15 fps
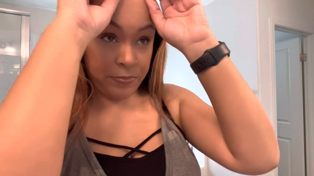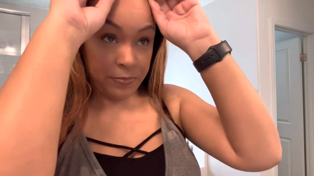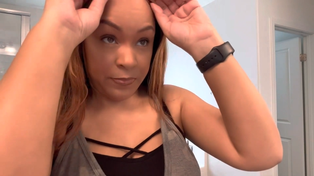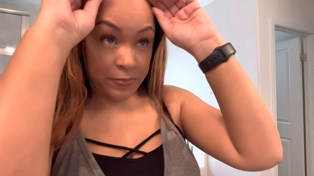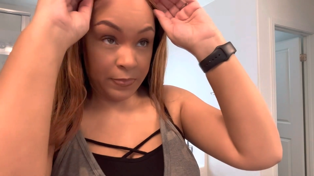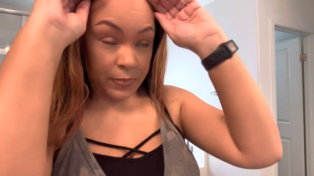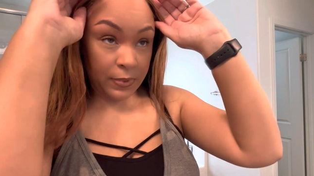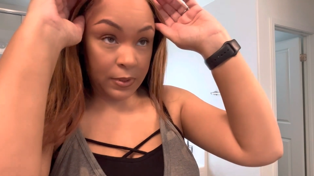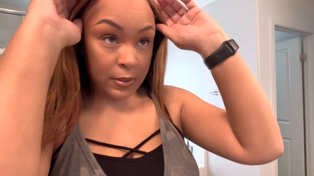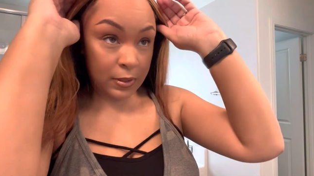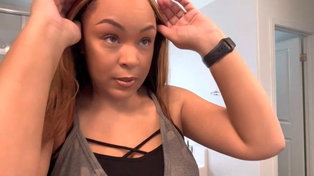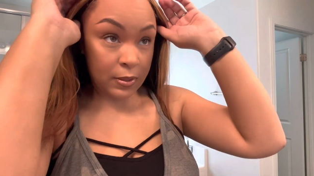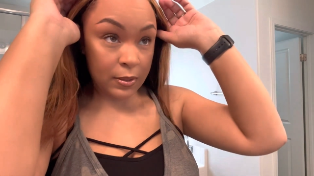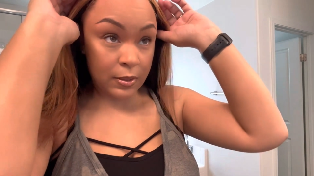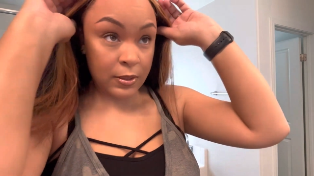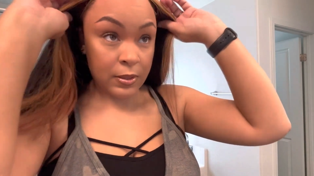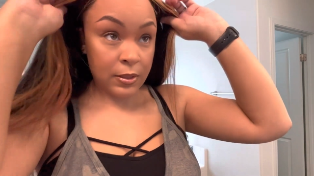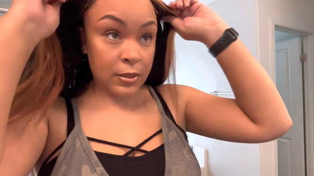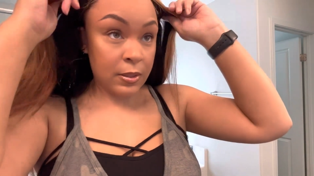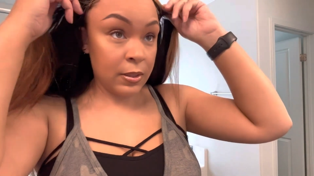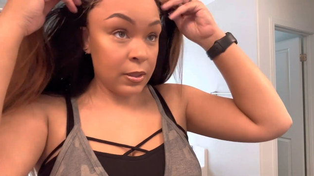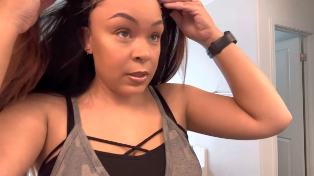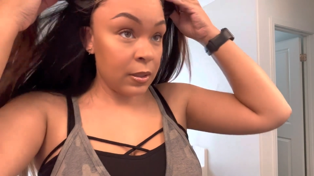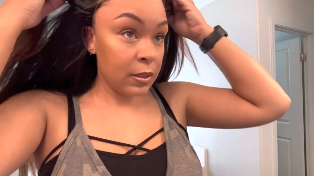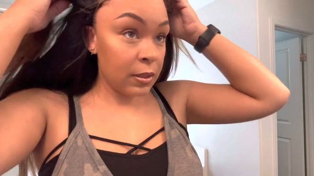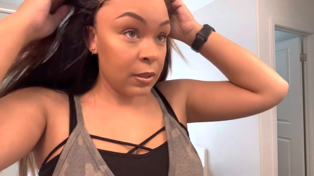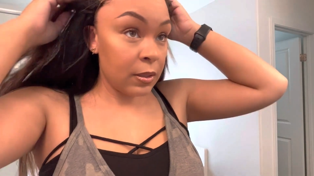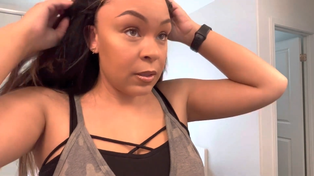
Nothing is said.